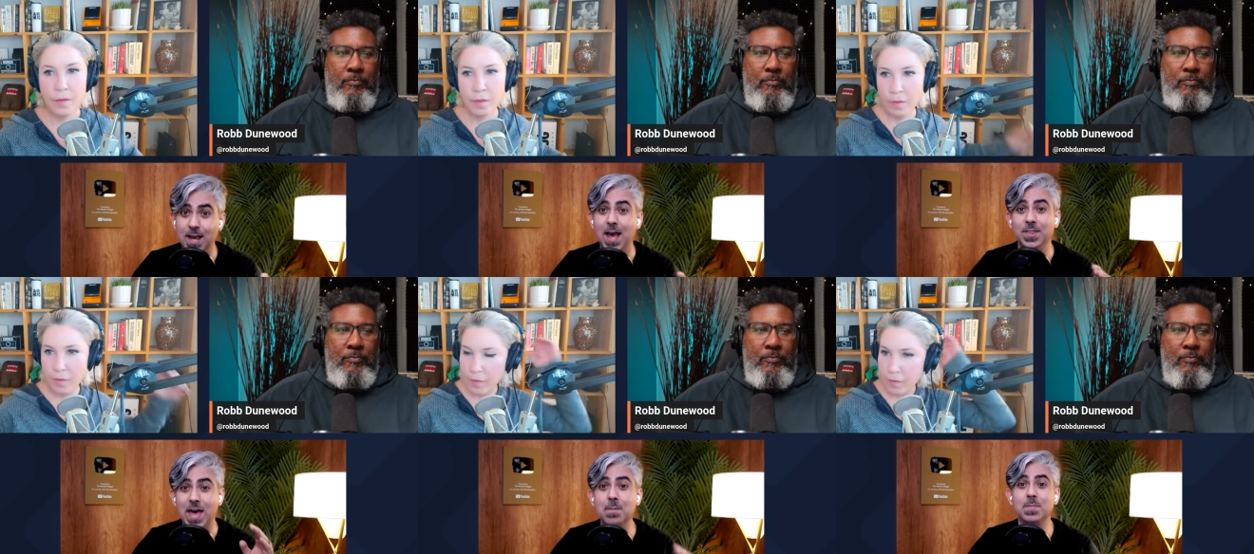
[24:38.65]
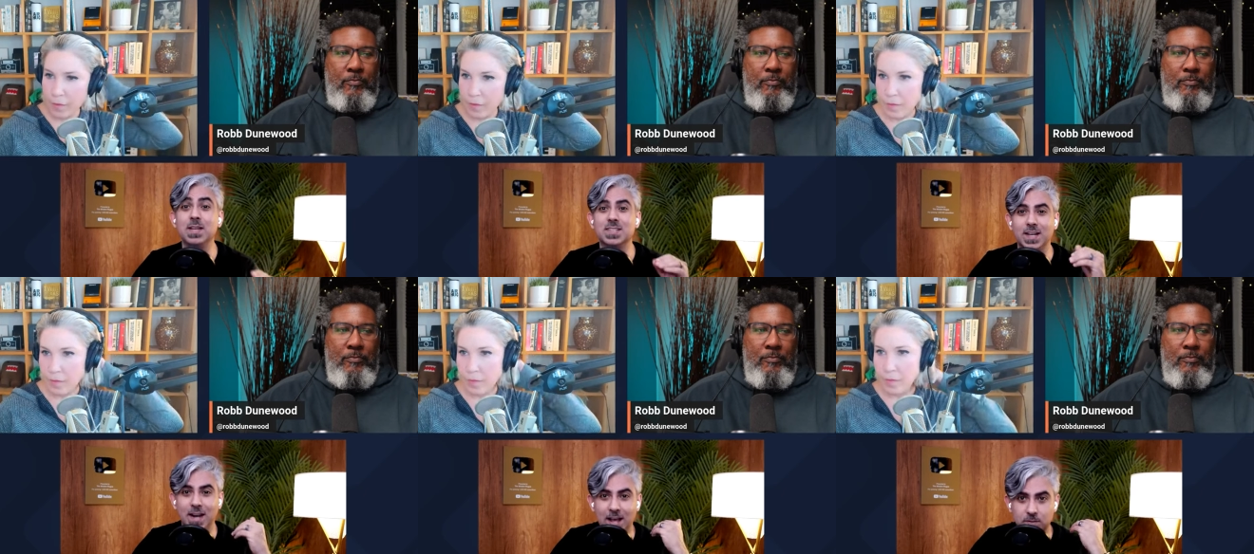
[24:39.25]
Speaker 1: And that means that
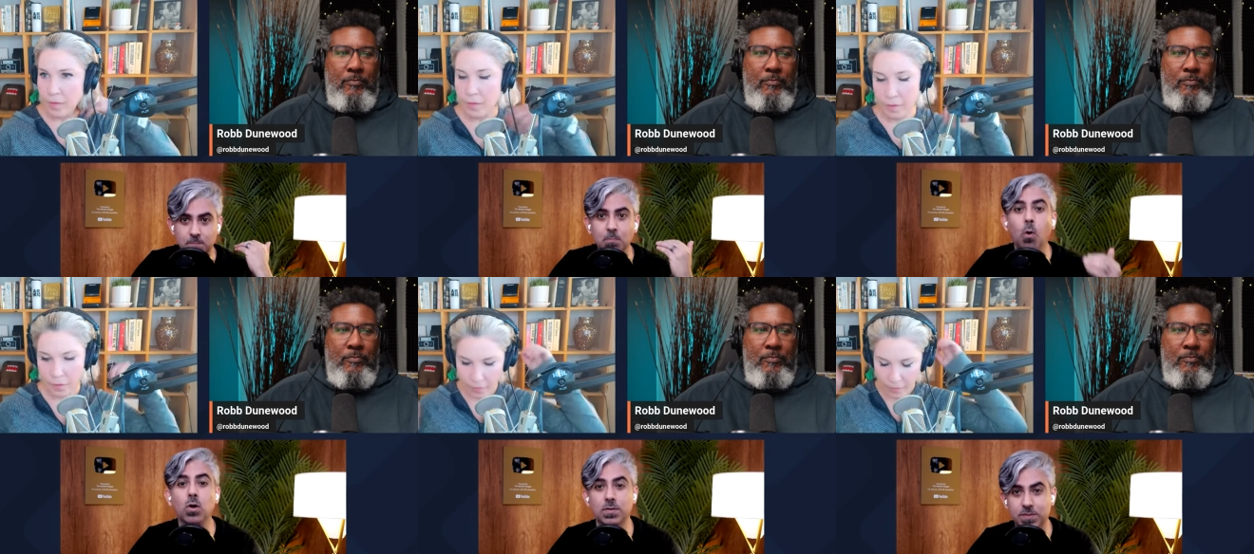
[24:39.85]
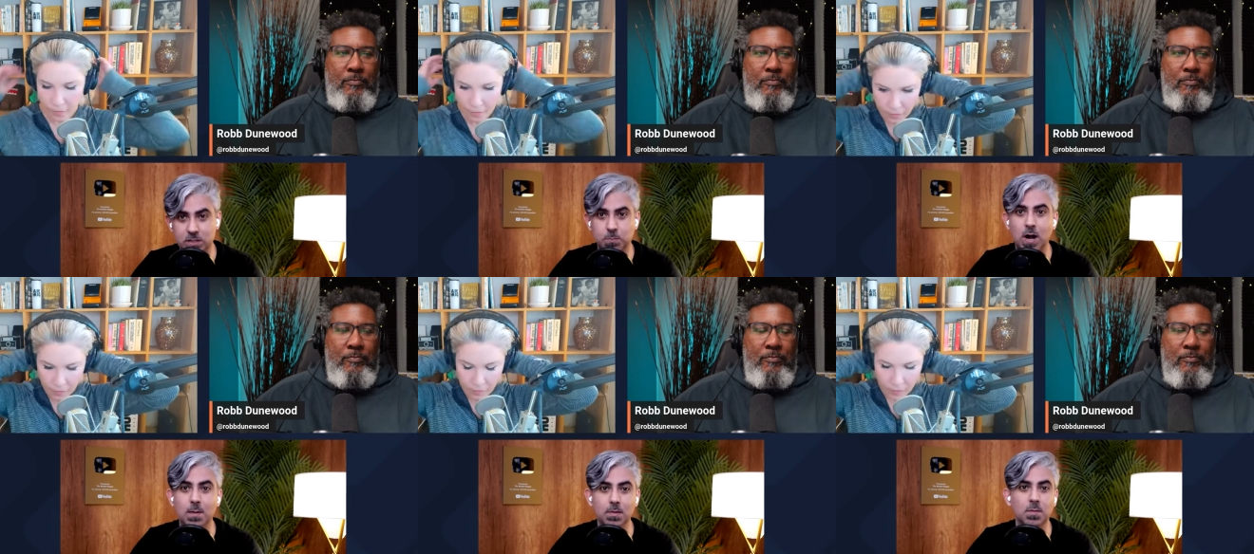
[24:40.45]
it has more of this
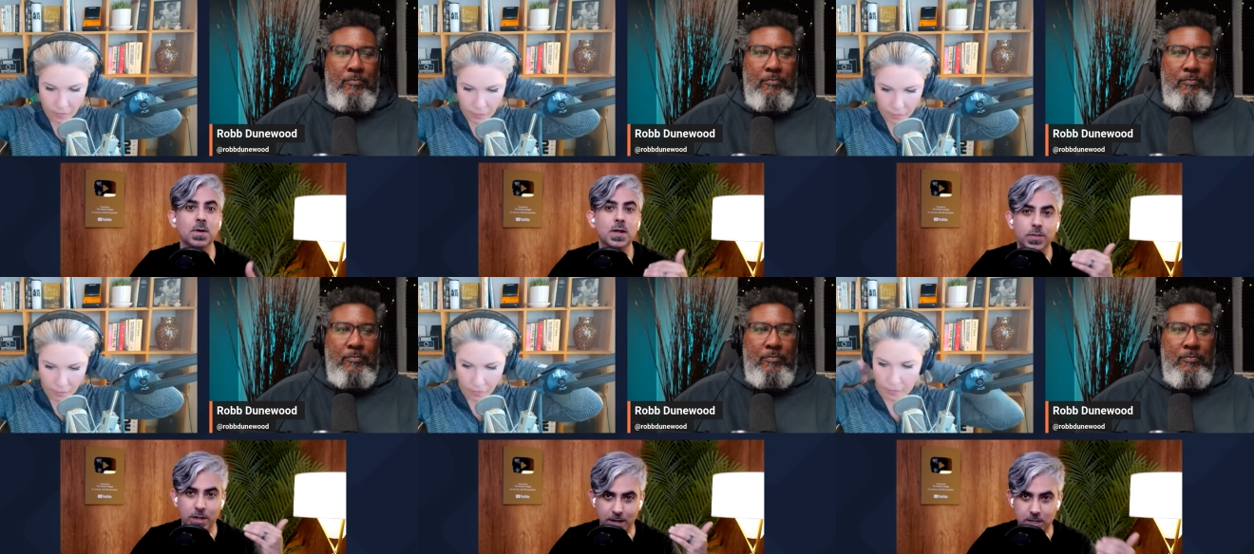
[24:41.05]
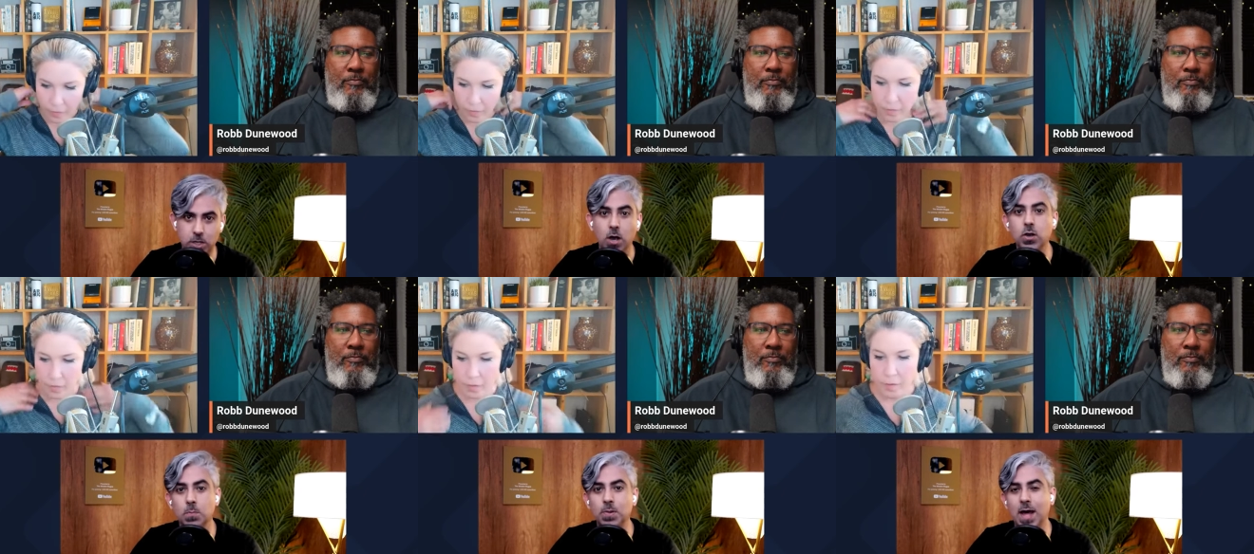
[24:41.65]
problem than a
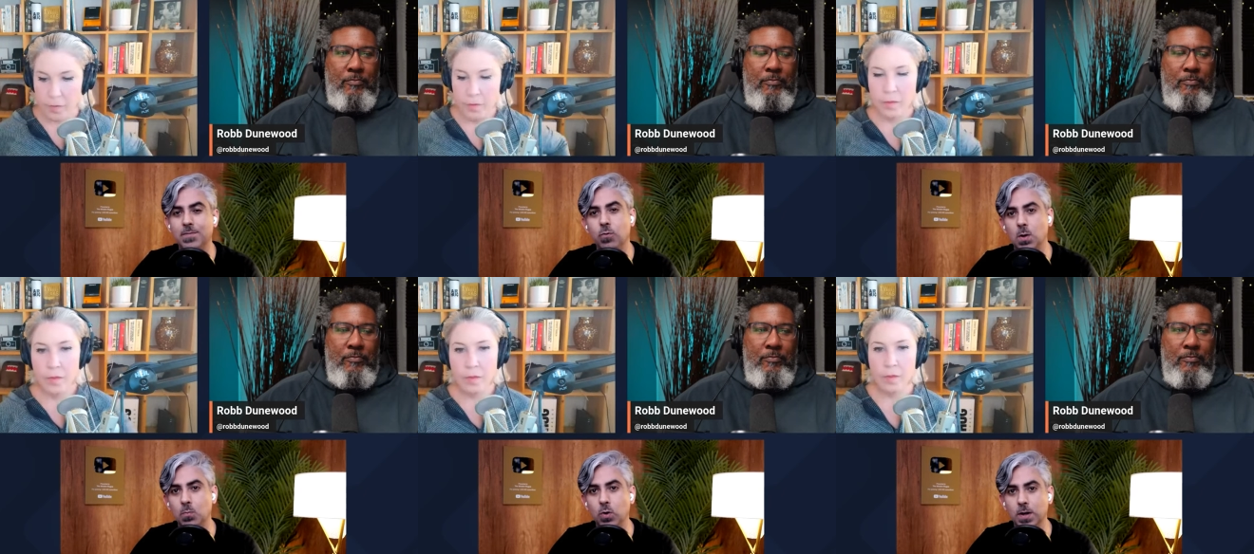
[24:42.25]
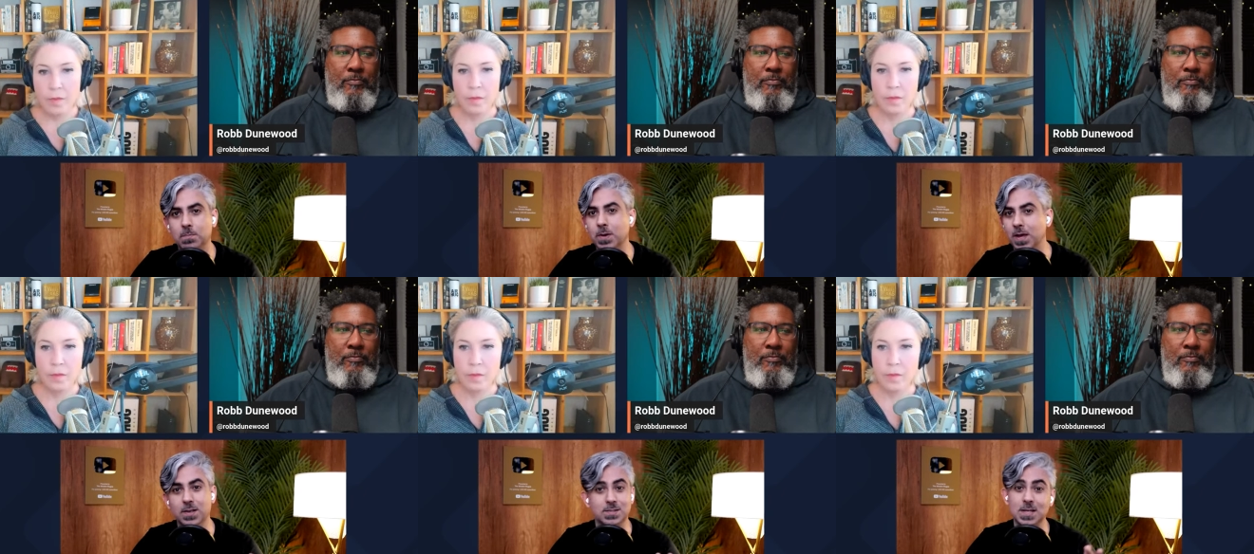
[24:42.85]
younger platform would
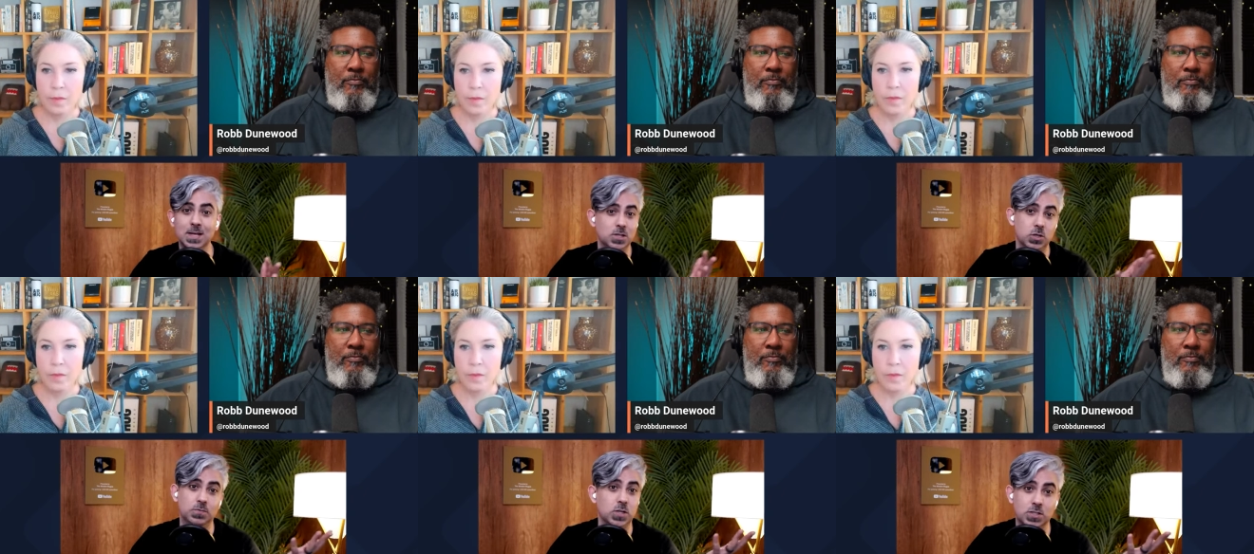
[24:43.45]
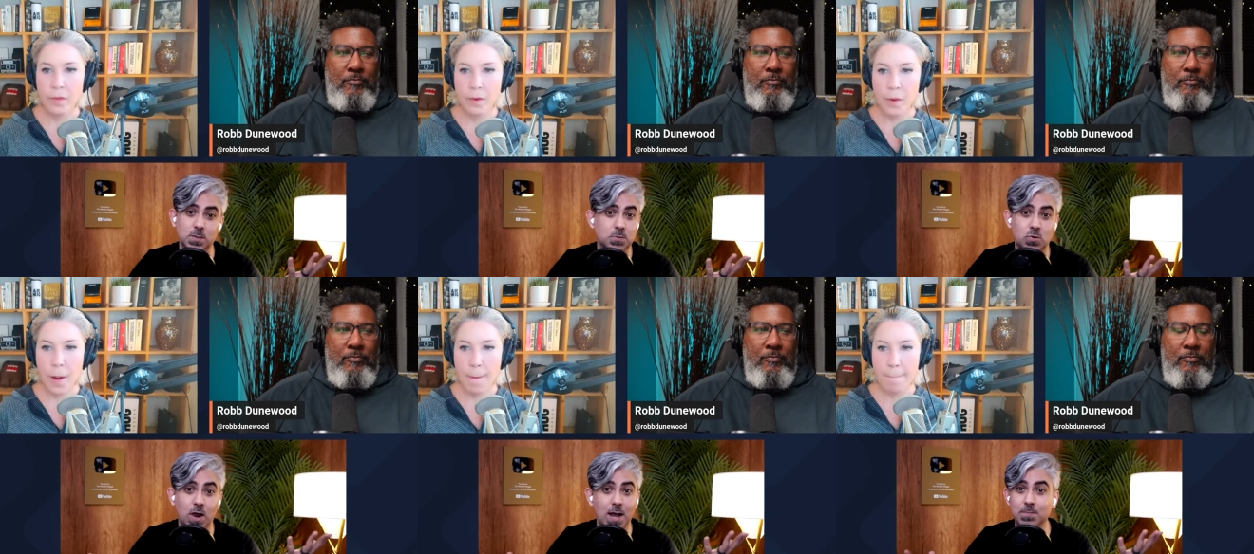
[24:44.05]
because you've just
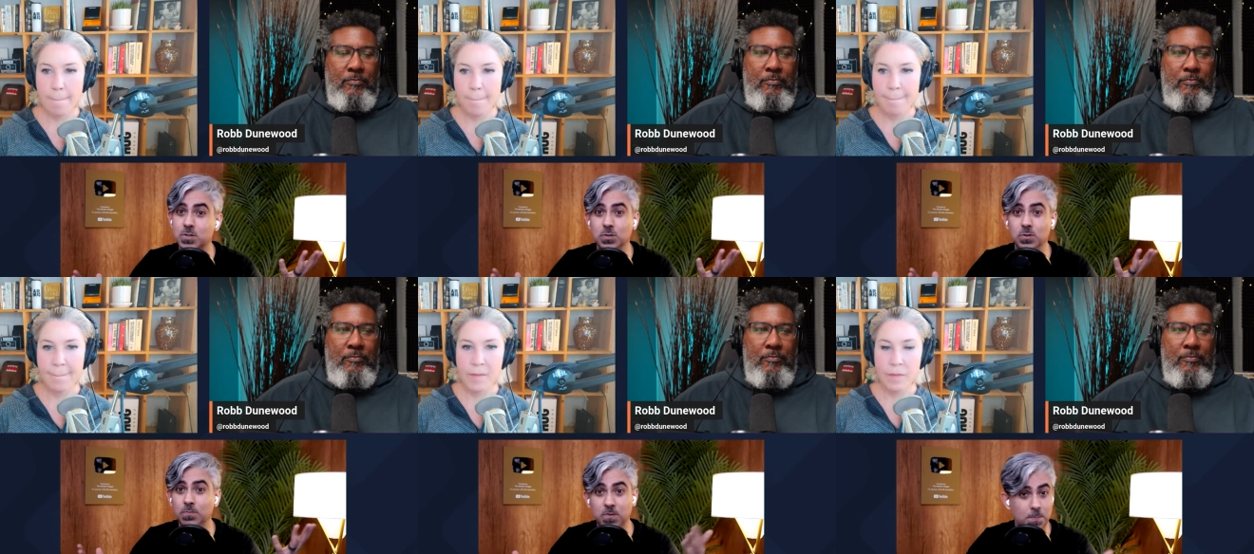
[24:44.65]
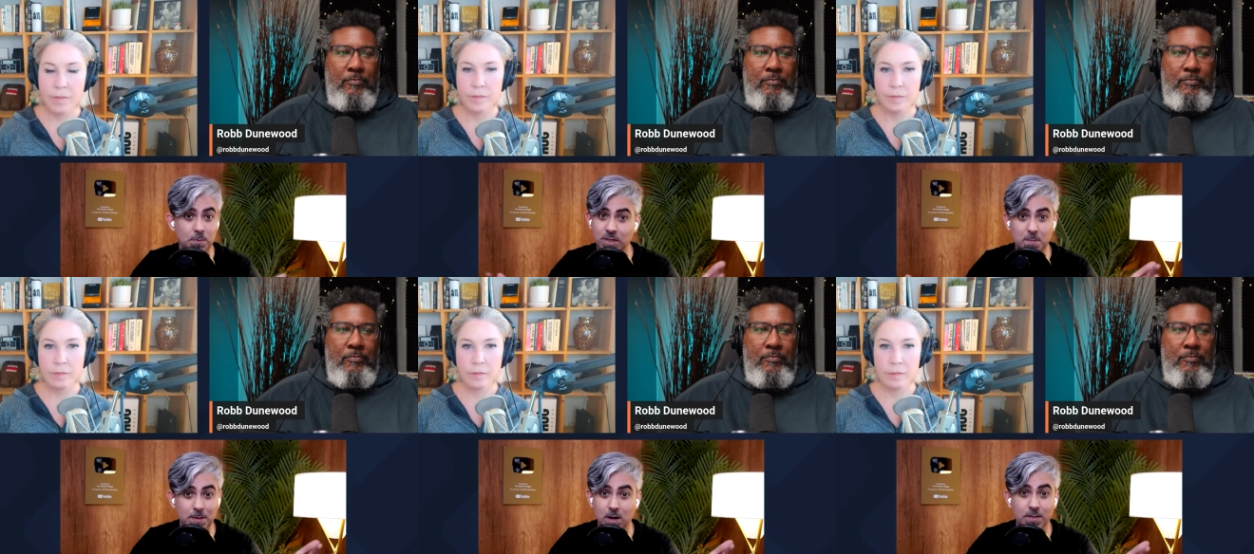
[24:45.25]
subscribed to, for people that
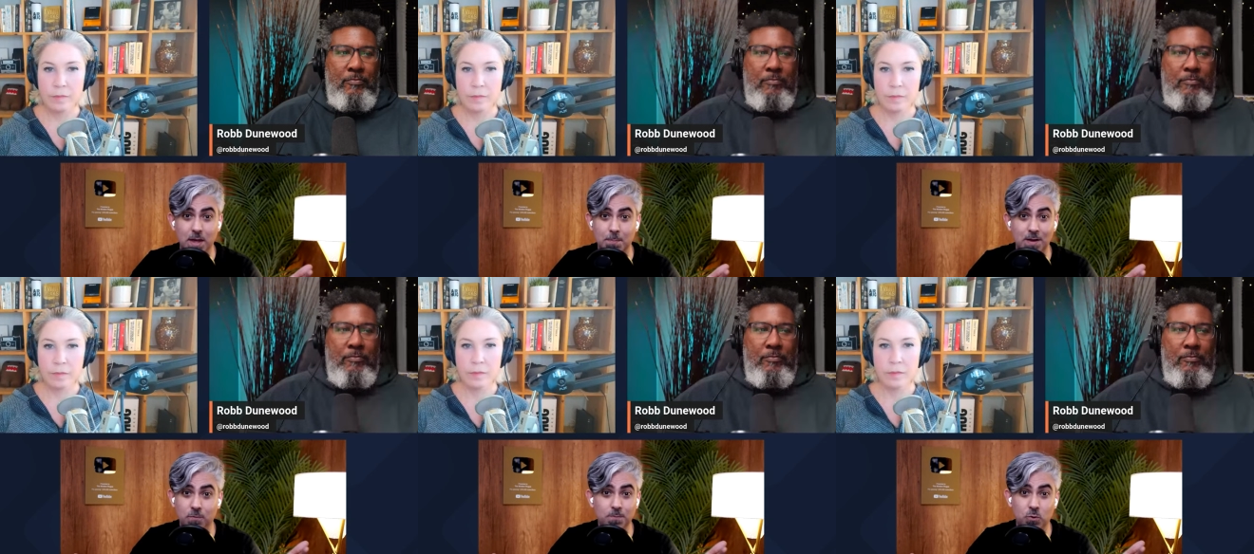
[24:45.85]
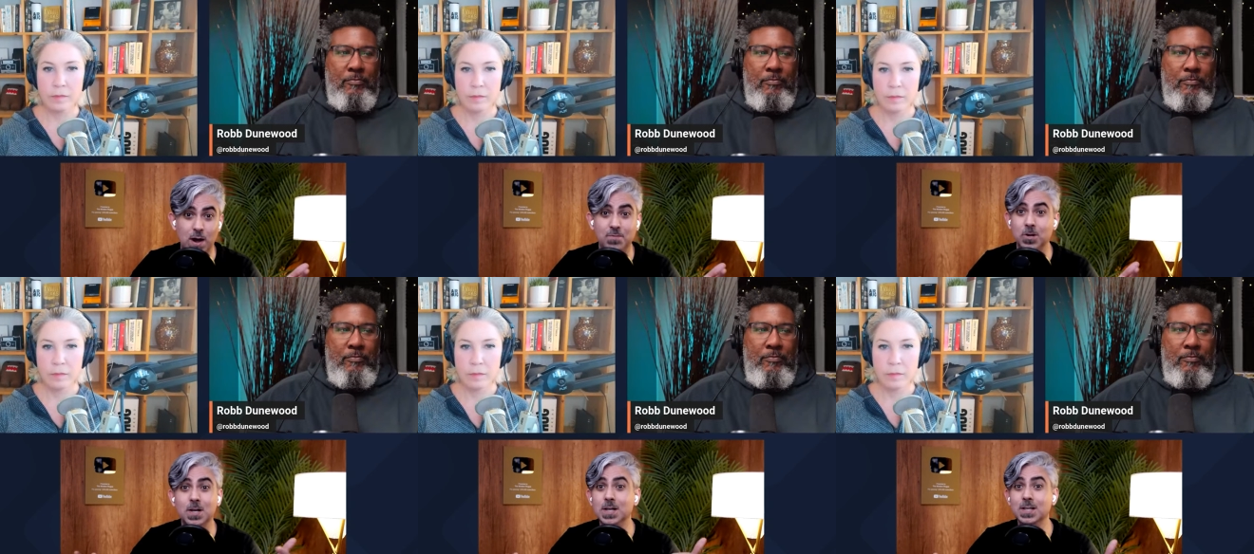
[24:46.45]
have been on that platform forever,